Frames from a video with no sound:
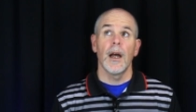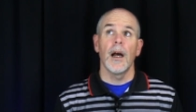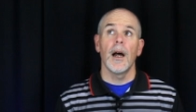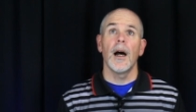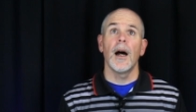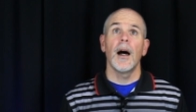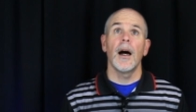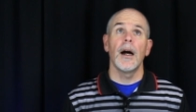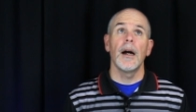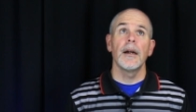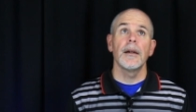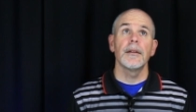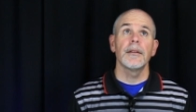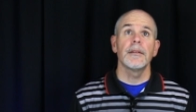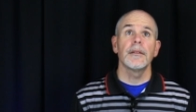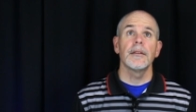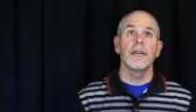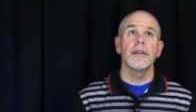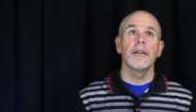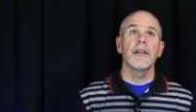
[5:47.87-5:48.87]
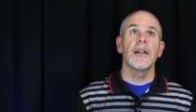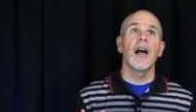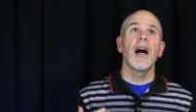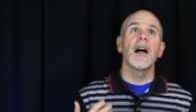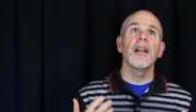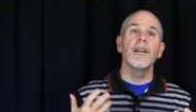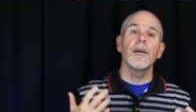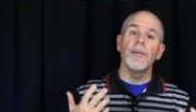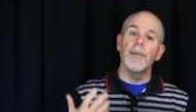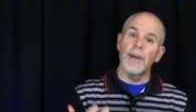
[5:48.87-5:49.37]
uh,
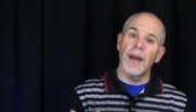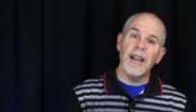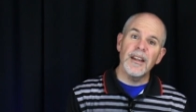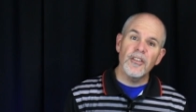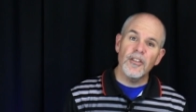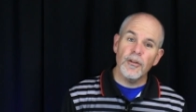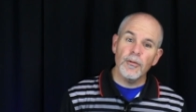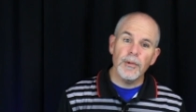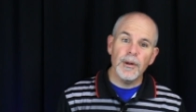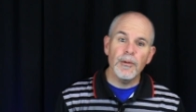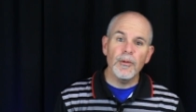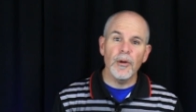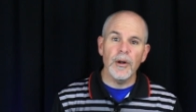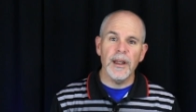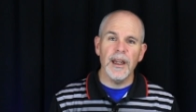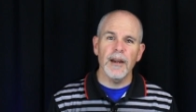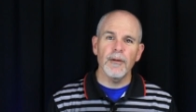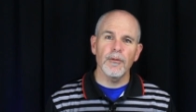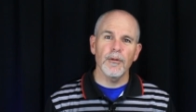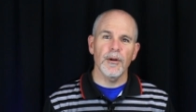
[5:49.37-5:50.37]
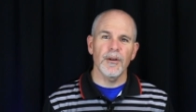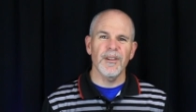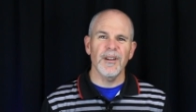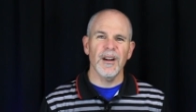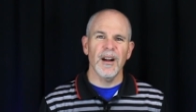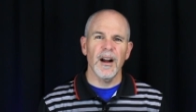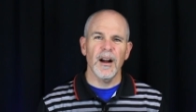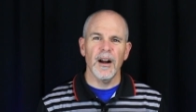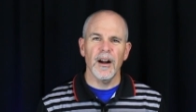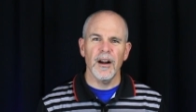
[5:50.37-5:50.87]
condemnation we will get
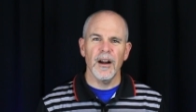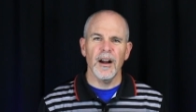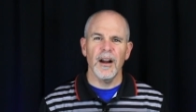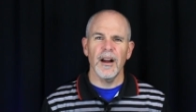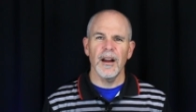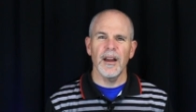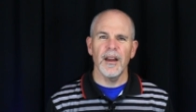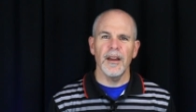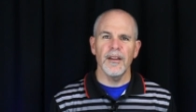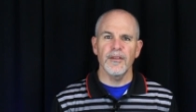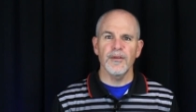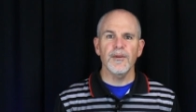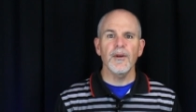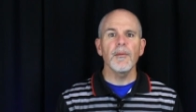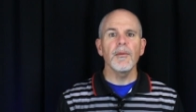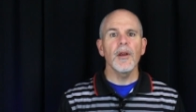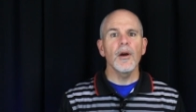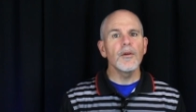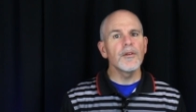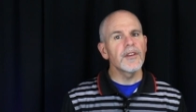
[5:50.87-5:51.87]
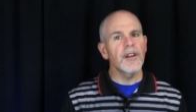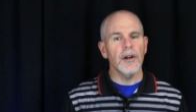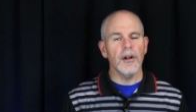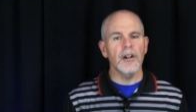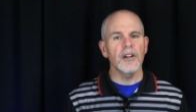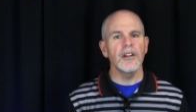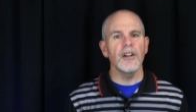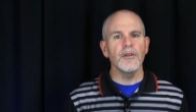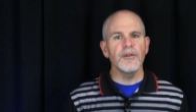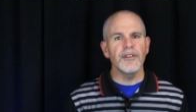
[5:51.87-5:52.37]
were, are, is from those that are
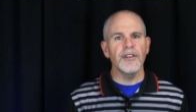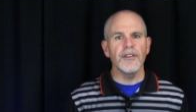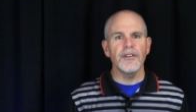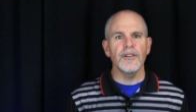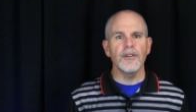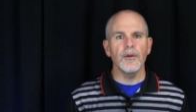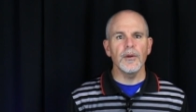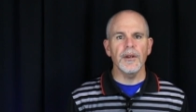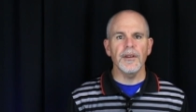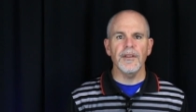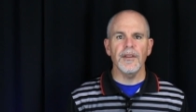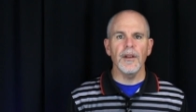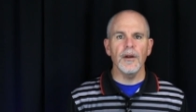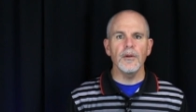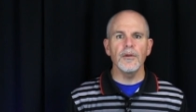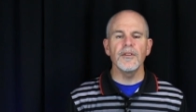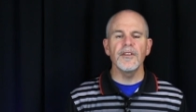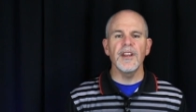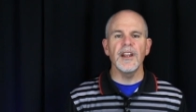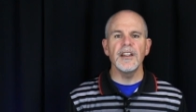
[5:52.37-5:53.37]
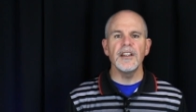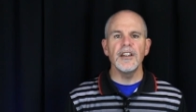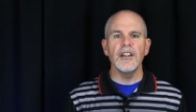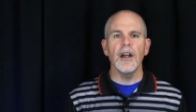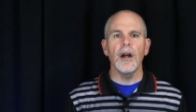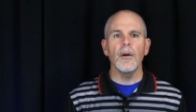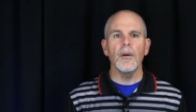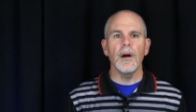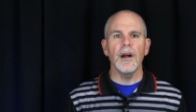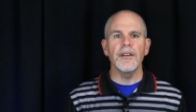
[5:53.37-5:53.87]
closest to us, those that
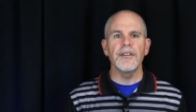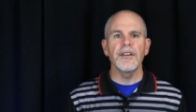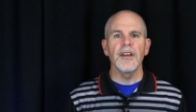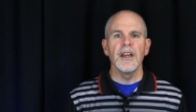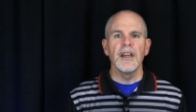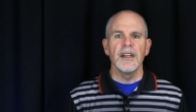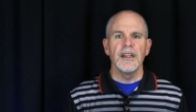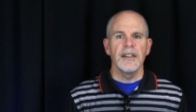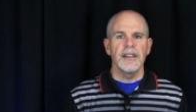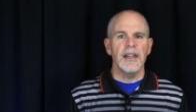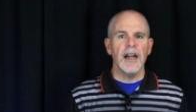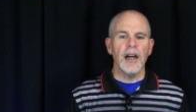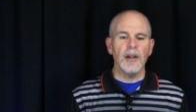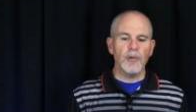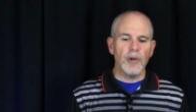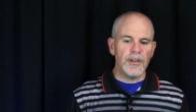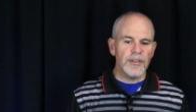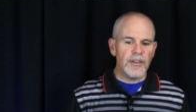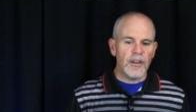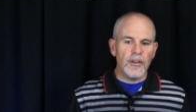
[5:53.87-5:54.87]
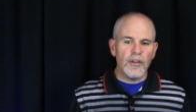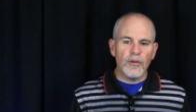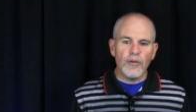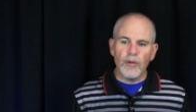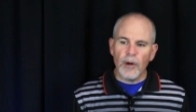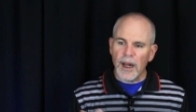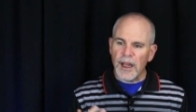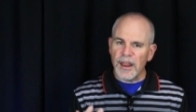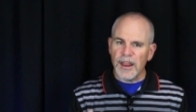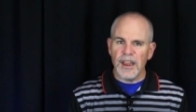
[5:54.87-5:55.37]
know us. God wants to do
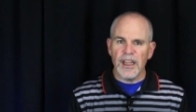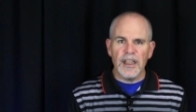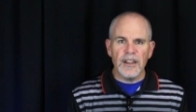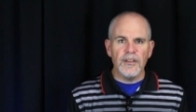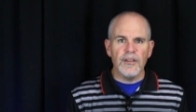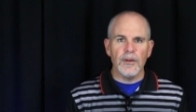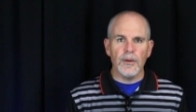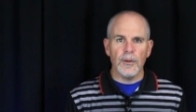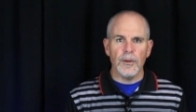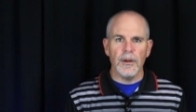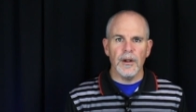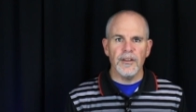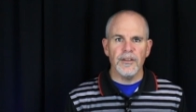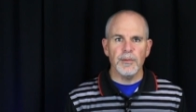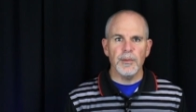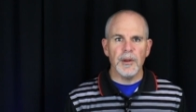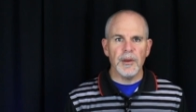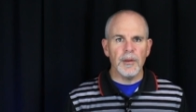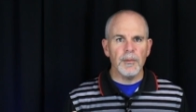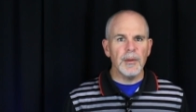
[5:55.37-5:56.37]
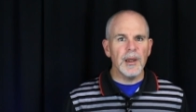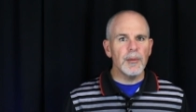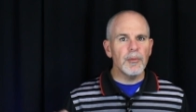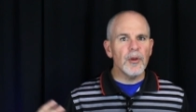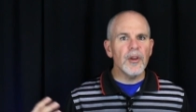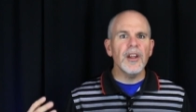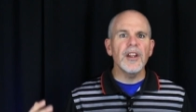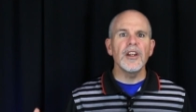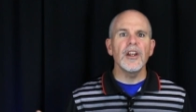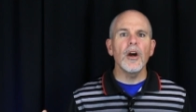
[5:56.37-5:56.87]
great things through us, but the
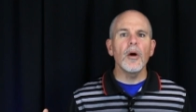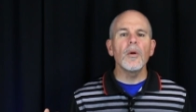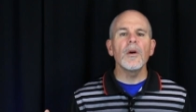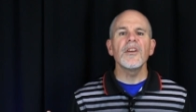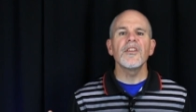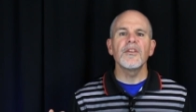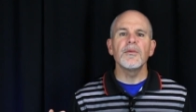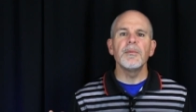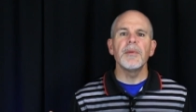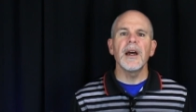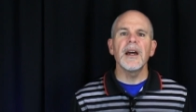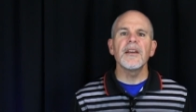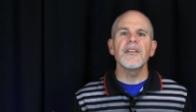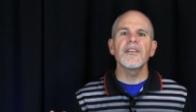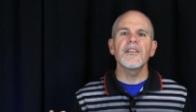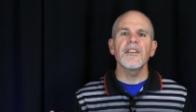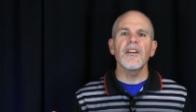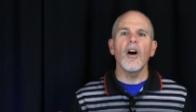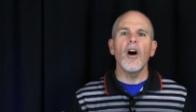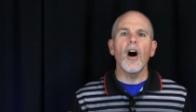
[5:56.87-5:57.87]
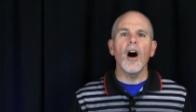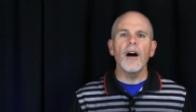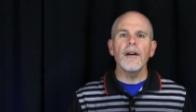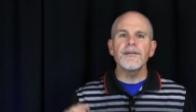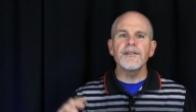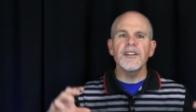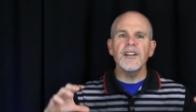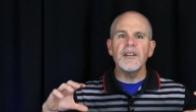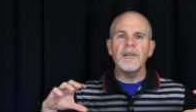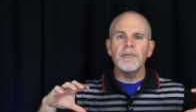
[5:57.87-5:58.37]
people that know us best
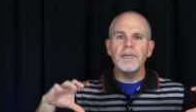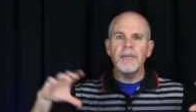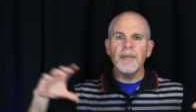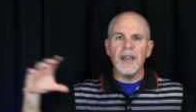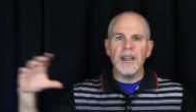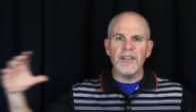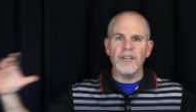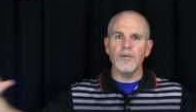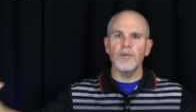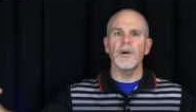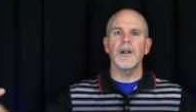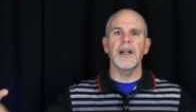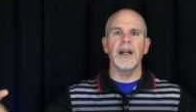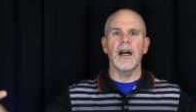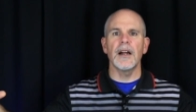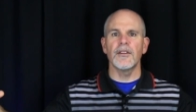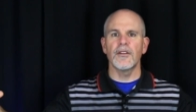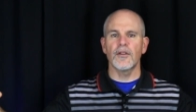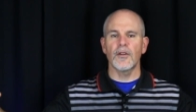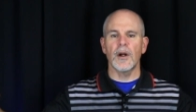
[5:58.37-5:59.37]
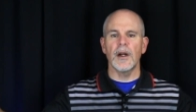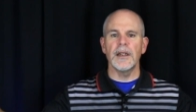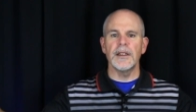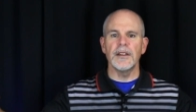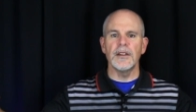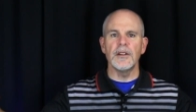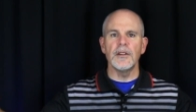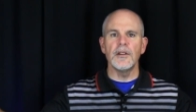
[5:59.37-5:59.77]
often miss what God's trying to